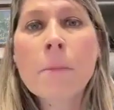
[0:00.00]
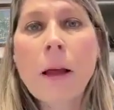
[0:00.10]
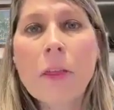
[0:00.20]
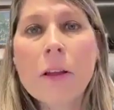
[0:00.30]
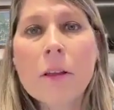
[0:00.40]

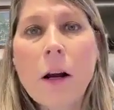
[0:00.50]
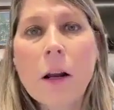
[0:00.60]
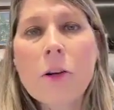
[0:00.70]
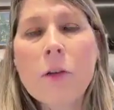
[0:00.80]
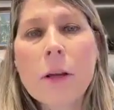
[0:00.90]
I think the
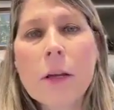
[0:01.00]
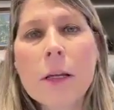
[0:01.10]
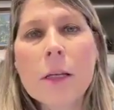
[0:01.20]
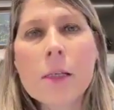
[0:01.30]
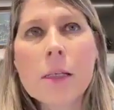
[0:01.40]
country
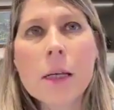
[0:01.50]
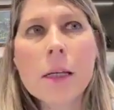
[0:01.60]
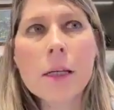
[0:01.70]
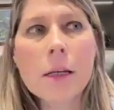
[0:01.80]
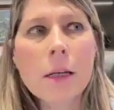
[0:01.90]
is
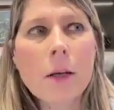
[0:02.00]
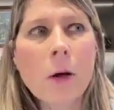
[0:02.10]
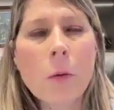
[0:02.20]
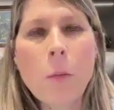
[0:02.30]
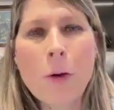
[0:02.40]
in,
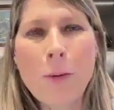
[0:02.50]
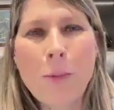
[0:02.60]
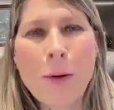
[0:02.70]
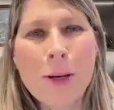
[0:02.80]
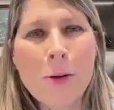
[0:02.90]
when
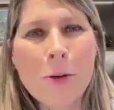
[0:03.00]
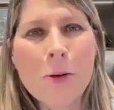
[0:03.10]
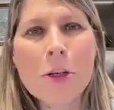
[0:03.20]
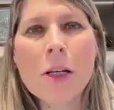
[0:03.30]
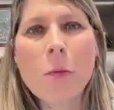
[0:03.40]
you
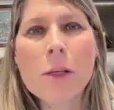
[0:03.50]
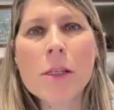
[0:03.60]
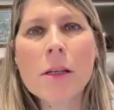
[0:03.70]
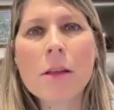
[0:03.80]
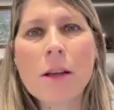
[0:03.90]
usually we
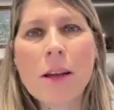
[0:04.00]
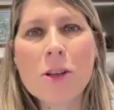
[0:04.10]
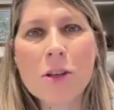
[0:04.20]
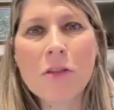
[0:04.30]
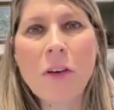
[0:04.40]
sit
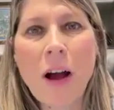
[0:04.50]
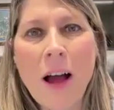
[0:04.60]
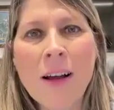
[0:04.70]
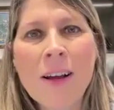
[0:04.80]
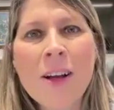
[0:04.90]

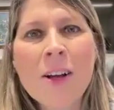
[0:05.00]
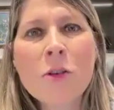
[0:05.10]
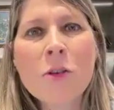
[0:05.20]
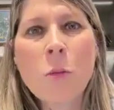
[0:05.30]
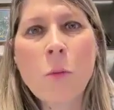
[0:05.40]
Shiva
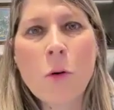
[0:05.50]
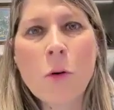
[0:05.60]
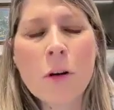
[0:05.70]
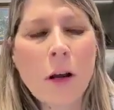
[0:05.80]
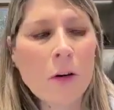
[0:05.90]
to
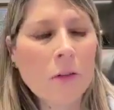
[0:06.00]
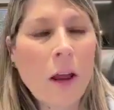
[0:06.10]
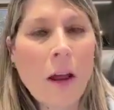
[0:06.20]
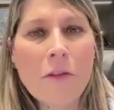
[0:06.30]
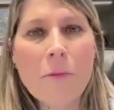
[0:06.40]
mourn our
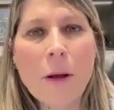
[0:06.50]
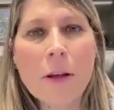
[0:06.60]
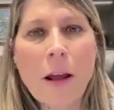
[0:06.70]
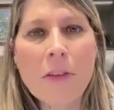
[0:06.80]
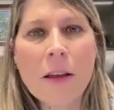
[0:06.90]
death,
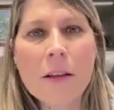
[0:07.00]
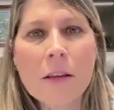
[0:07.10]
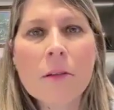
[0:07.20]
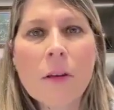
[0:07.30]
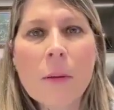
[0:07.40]
but I think
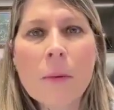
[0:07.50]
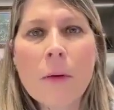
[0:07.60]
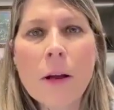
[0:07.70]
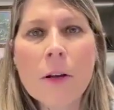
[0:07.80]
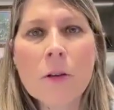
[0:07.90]
this time
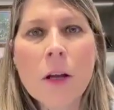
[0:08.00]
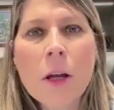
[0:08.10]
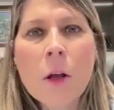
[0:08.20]
around,